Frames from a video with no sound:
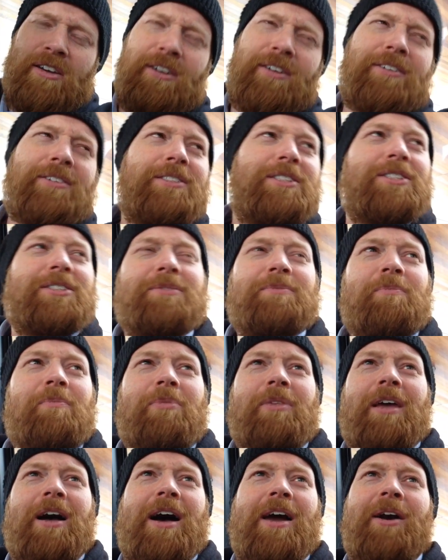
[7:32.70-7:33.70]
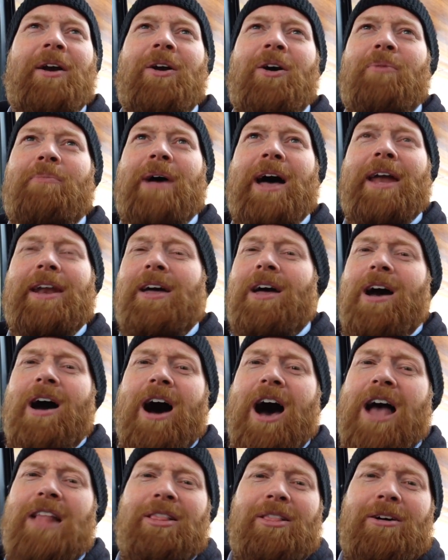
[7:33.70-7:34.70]
you know, it's, I don't know, man.
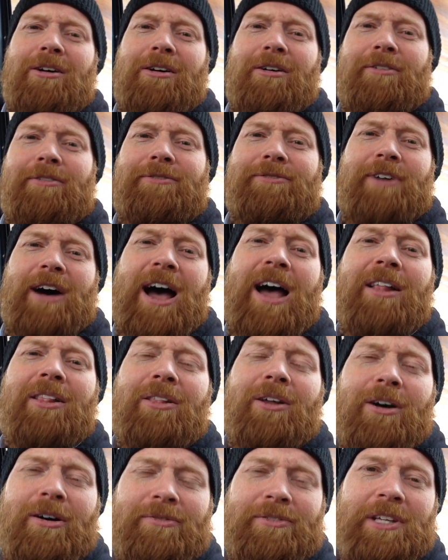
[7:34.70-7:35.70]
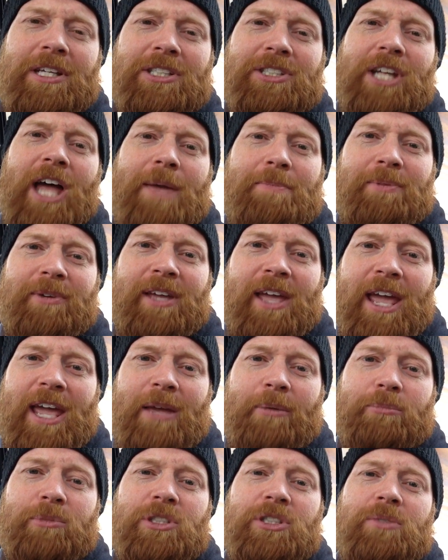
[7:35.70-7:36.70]
I love these type of
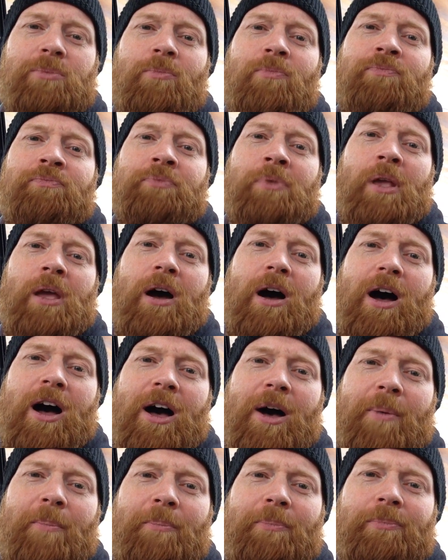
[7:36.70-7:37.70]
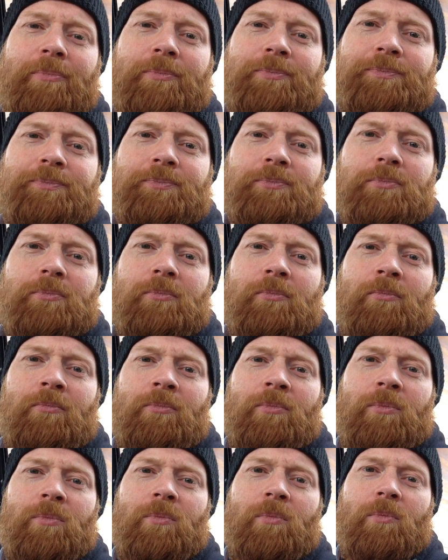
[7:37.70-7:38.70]
games. I
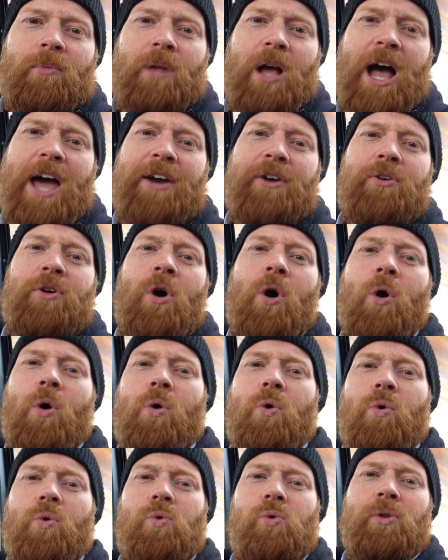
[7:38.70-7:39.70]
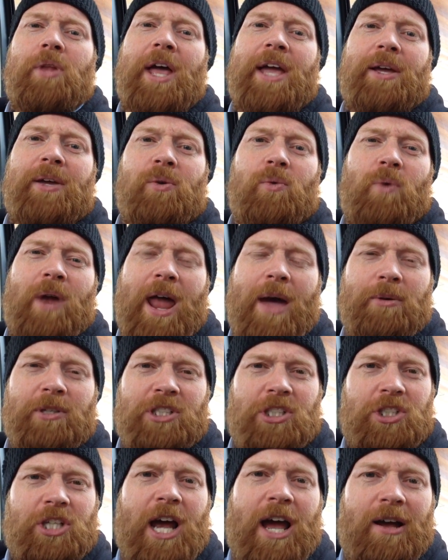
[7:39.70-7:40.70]
don't know, like when I
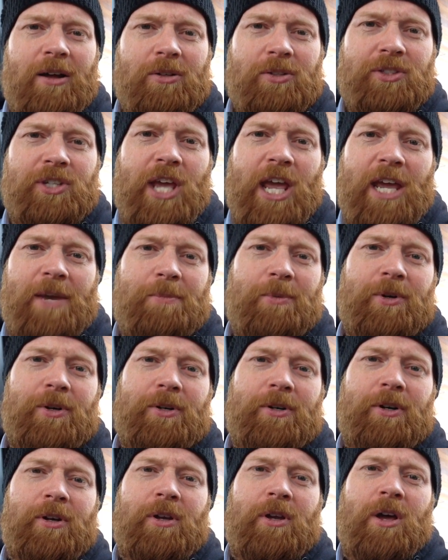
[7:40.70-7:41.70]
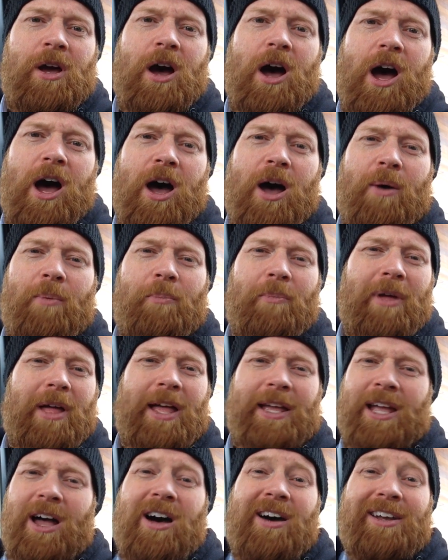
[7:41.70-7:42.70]
was a child gamer,
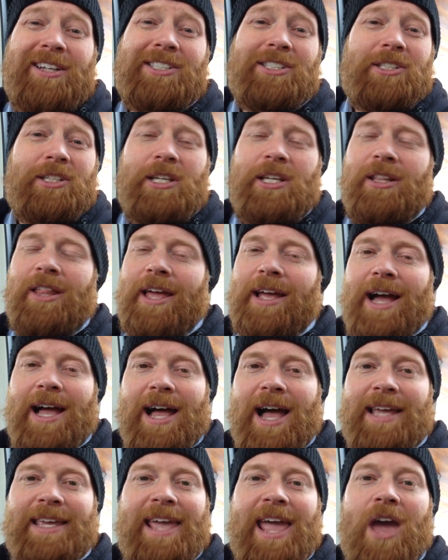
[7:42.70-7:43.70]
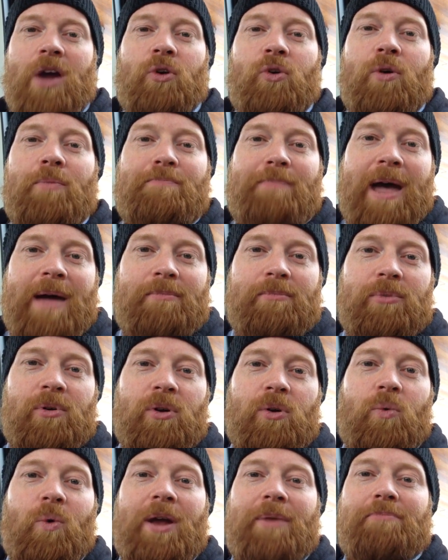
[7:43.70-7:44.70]
like honestly, like I can't
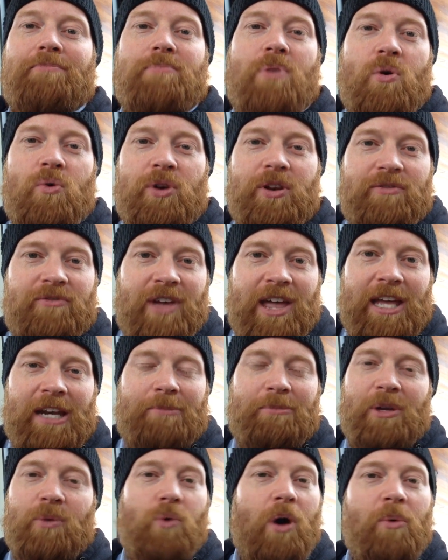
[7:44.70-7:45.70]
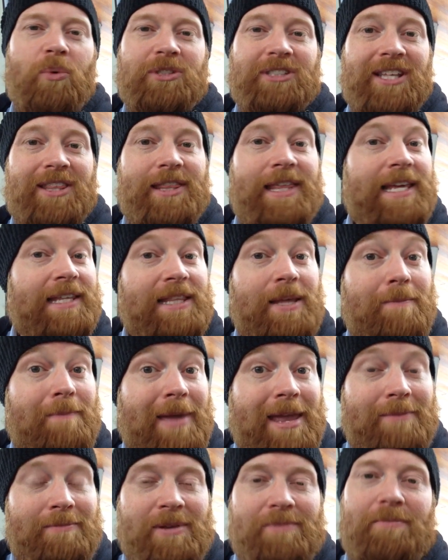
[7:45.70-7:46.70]
remember what motivated me. What was the thing that
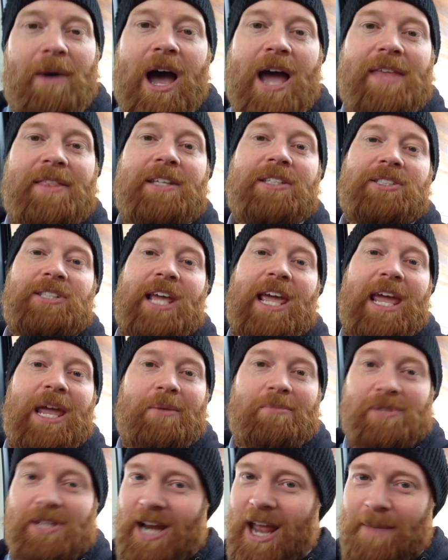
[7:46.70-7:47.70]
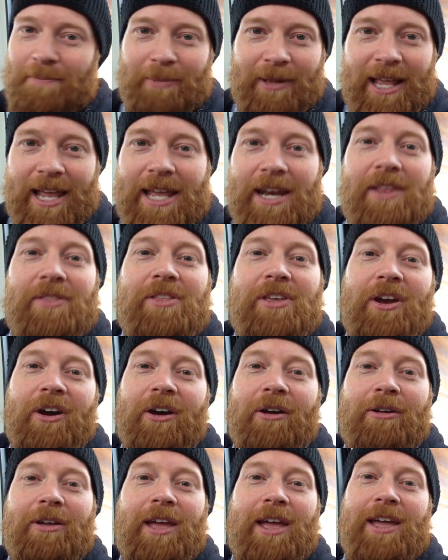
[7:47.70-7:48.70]
made me buy this game? Did I play it in the
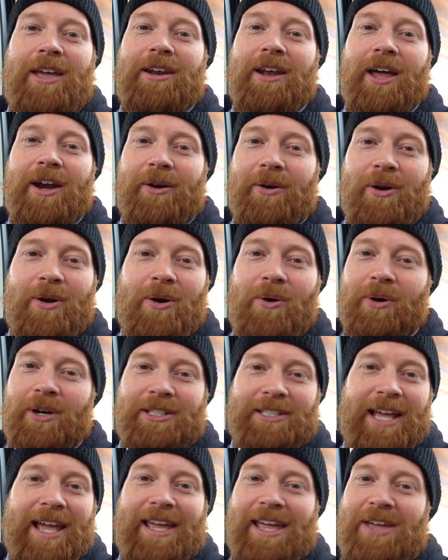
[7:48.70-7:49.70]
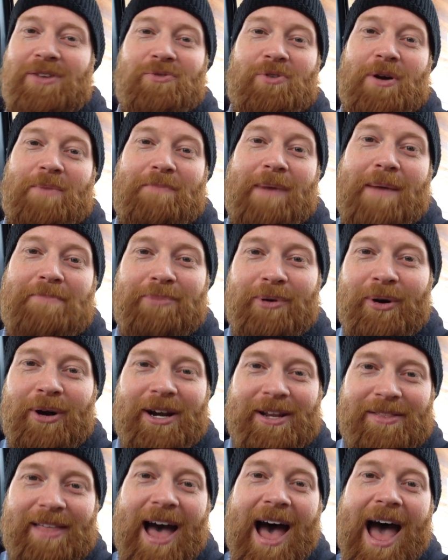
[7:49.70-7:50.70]
arcade? I don't know, because I ain't
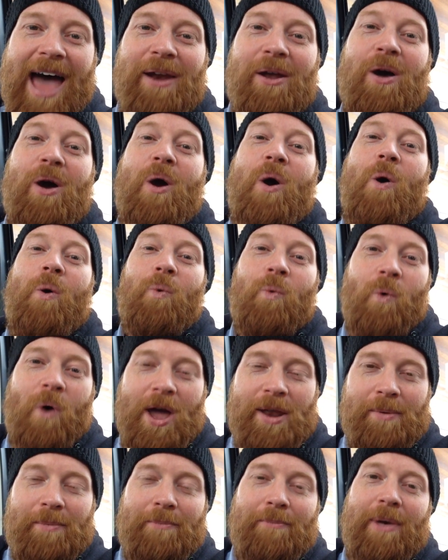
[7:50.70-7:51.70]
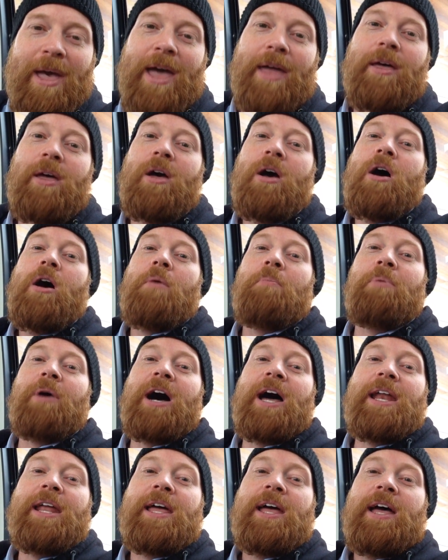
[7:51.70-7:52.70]
remembering that one bit.
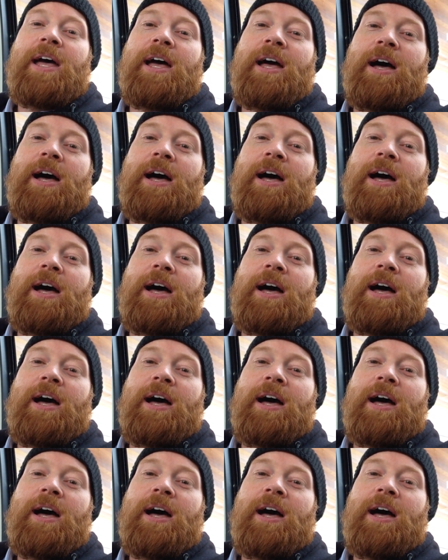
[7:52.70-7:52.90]
But